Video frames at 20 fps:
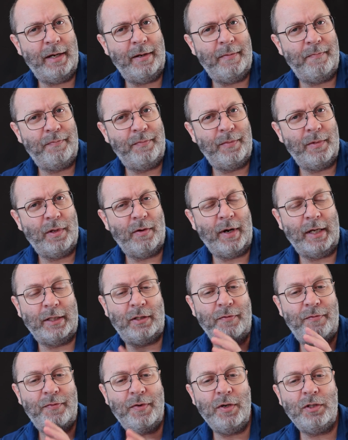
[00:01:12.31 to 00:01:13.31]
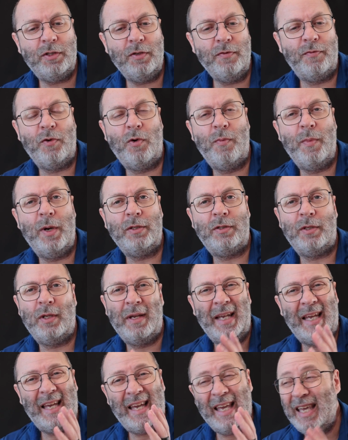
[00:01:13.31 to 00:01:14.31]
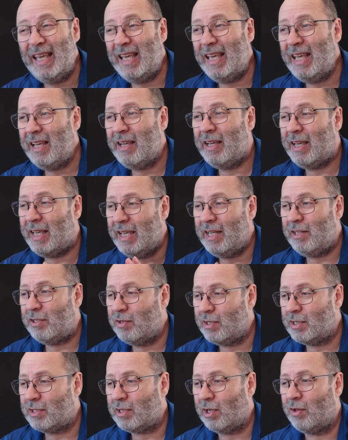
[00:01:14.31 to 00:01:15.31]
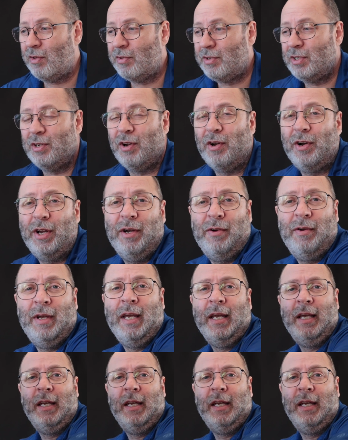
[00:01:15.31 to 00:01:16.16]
All right, so first and foremost, key to this whole scenario